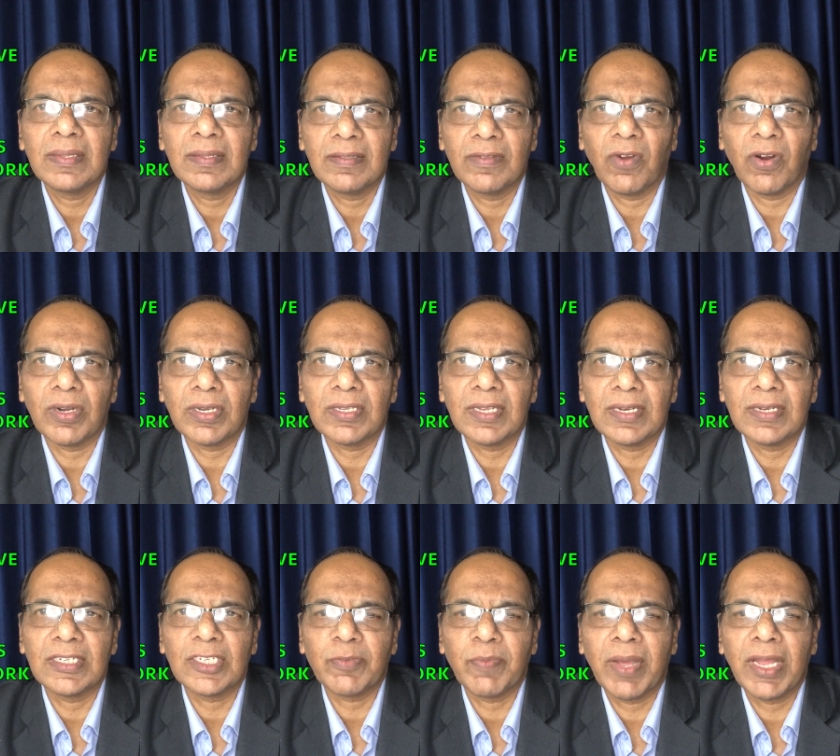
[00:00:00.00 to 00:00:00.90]
What is the
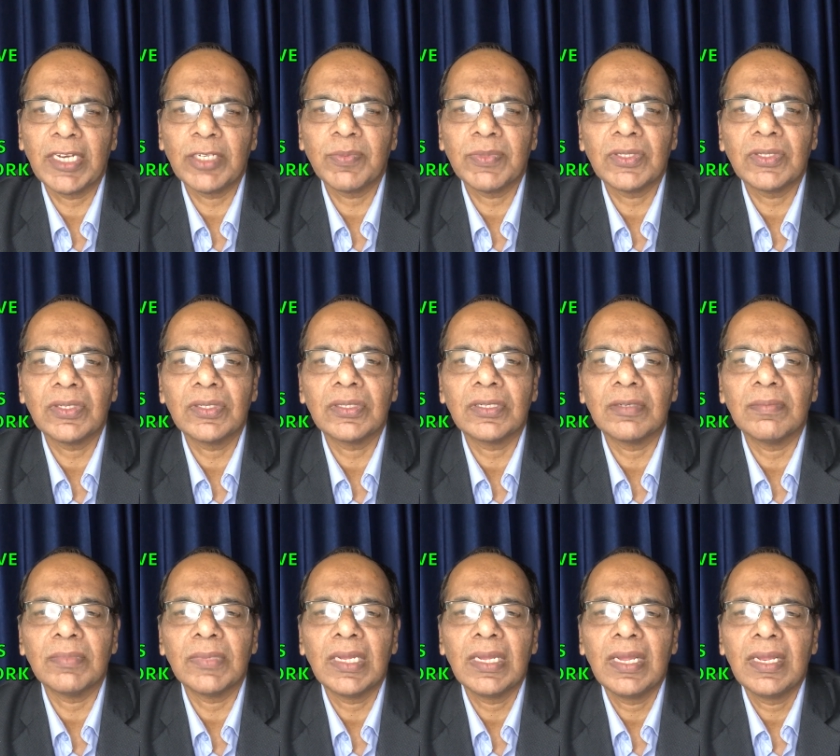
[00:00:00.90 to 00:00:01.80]
risk management
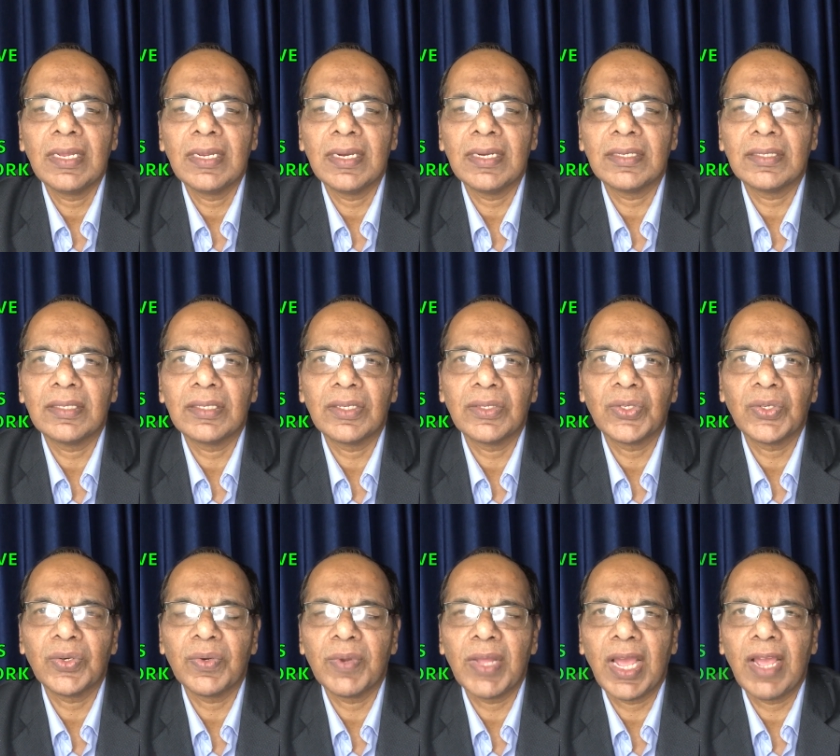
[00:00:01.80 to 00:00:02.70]
system? It
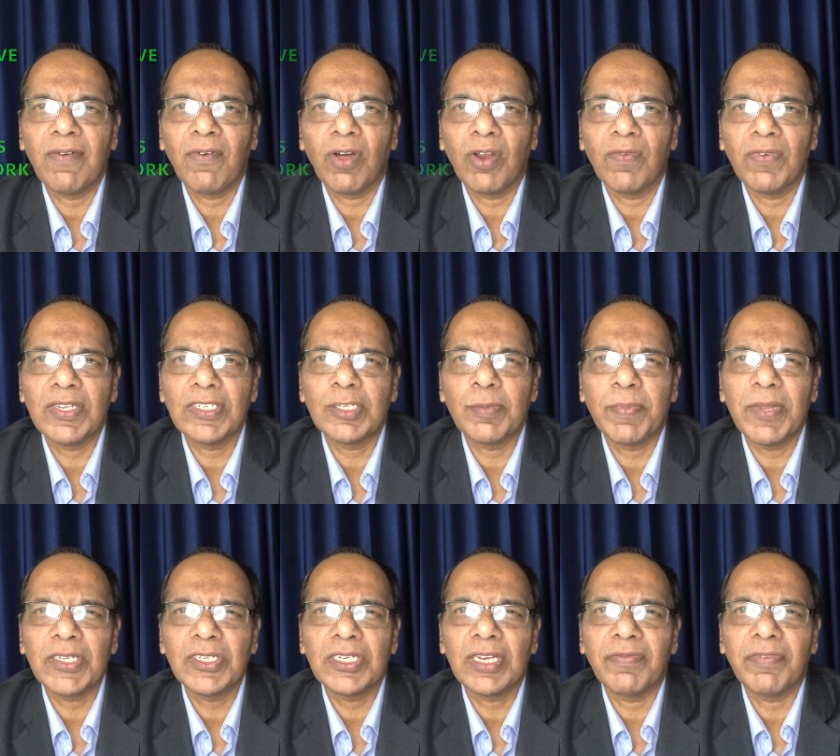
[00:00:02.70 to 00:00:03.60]
should have always the
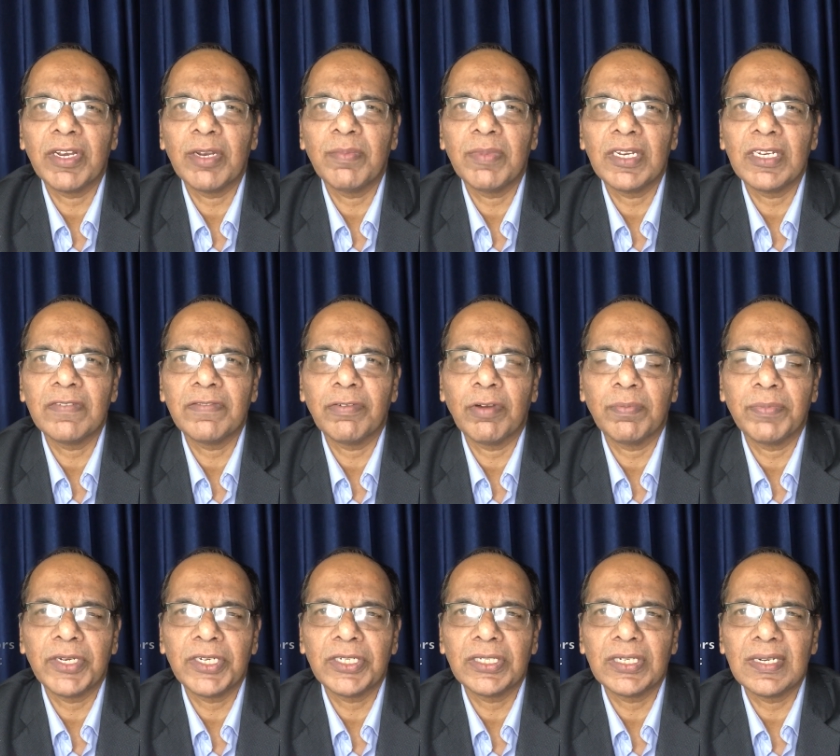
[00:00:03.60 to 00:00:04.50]
best available
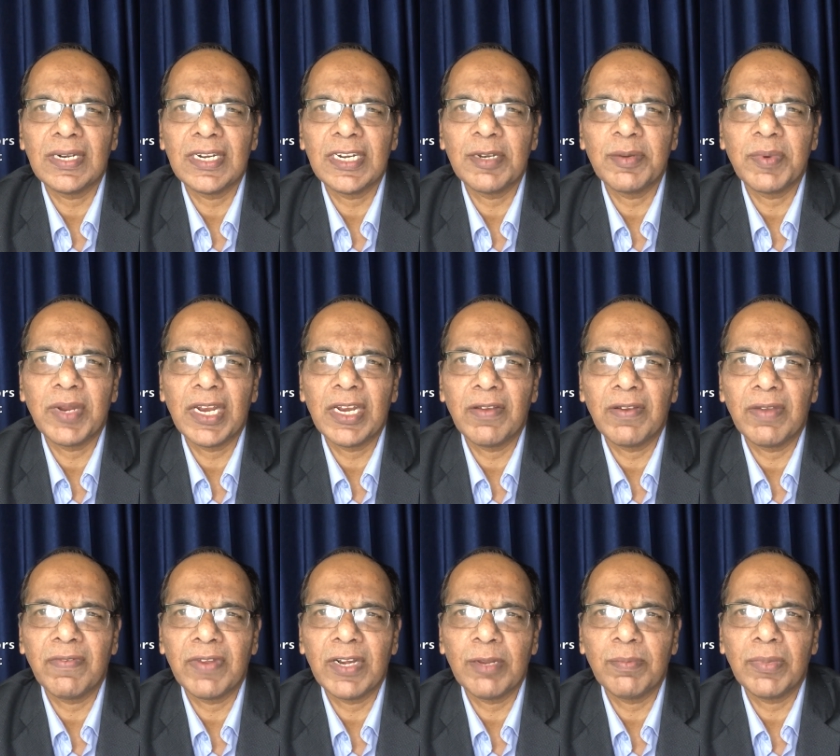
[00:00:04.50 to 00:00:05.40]
information readily
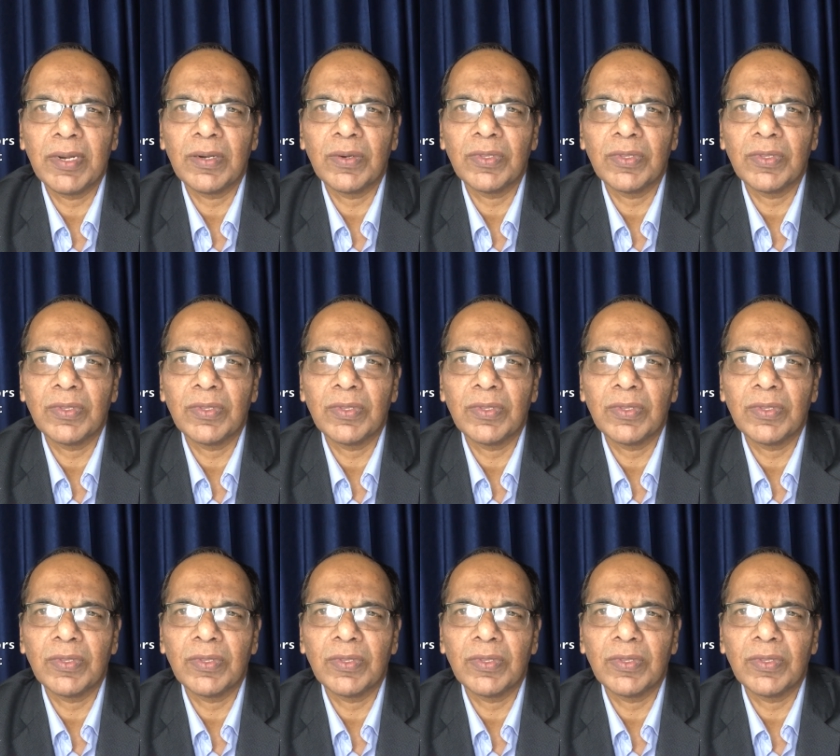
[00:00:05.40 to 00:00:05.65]
available to